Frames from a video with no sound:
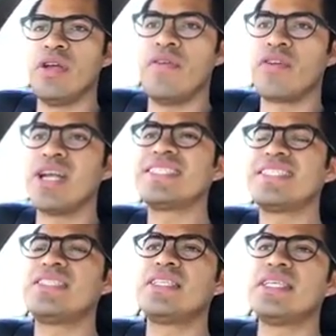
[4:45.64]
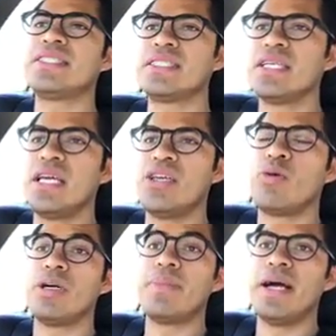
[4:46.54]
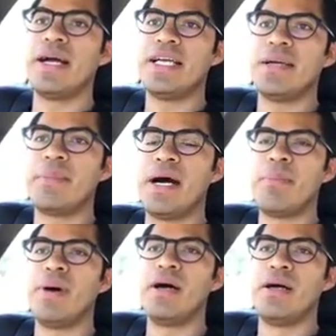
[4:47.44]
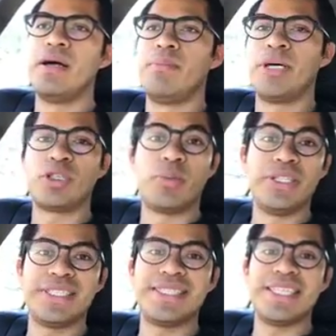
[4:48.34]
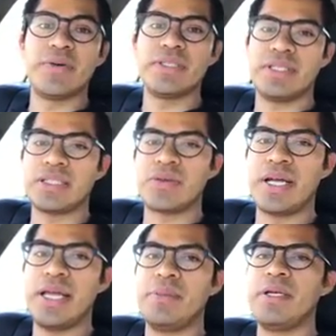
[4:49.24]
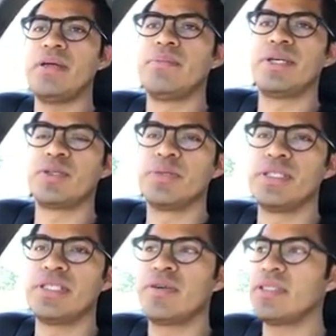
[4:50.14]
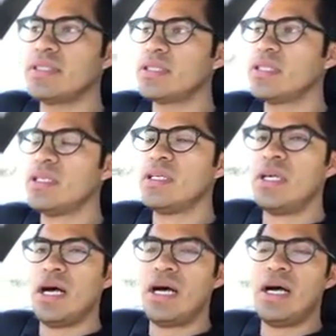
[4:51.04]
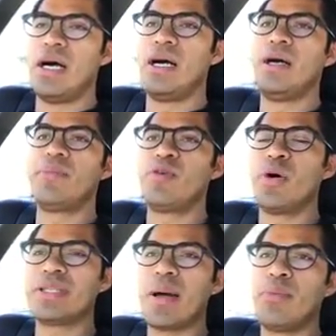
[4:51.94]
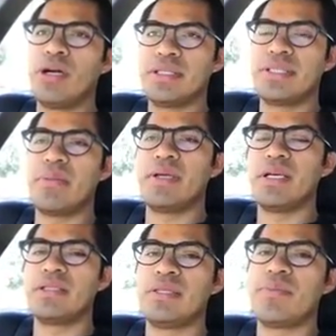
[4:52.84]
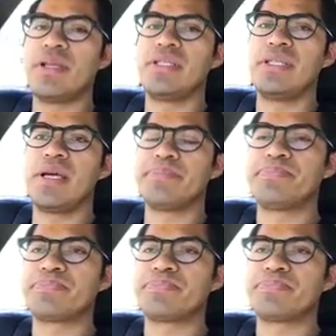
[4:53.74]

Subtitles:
If you're listening to this, you want my muscle building secrets. That's why I named it Muscle Building Secrets. You want that book? Send me a DM.